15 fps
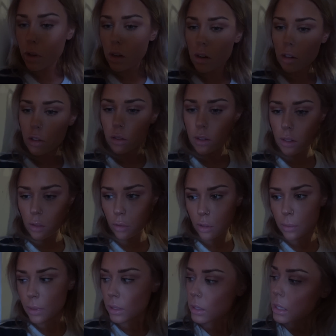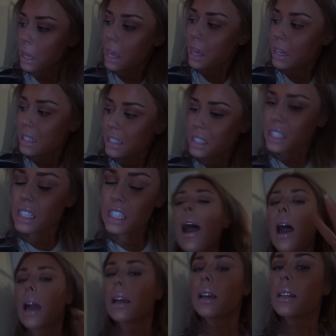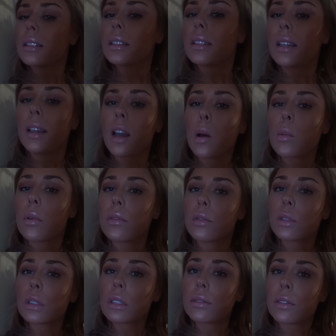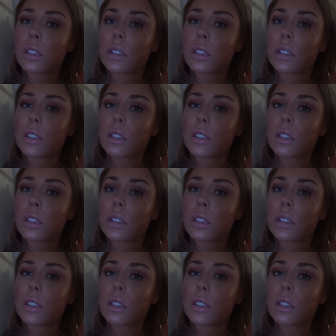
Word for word: Bug her treats, which means that I gotta sneak out before she